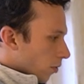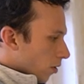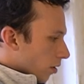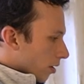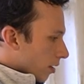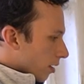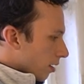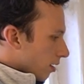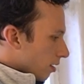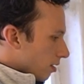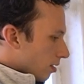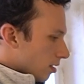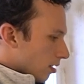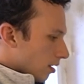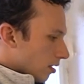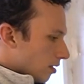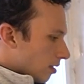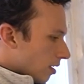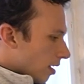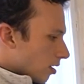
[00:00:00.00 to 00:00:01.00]
work.
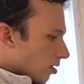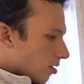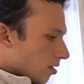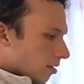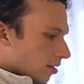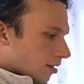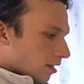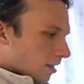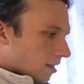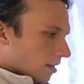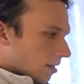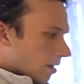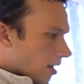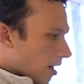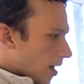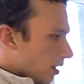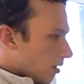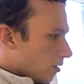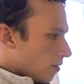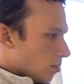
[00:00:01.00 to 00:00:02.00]
It's actually,
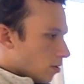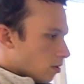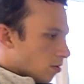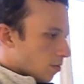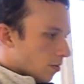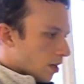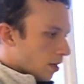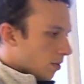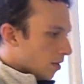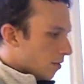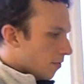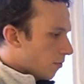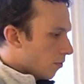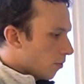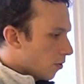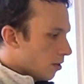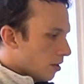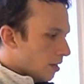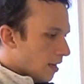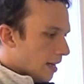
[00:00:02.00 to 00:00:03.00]
I don't know, maybe
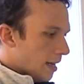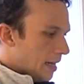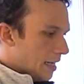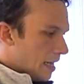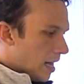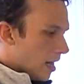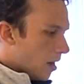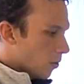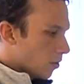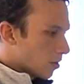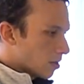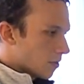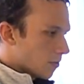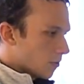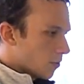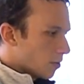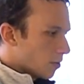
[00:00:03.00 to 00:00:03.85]
40, 80 hours of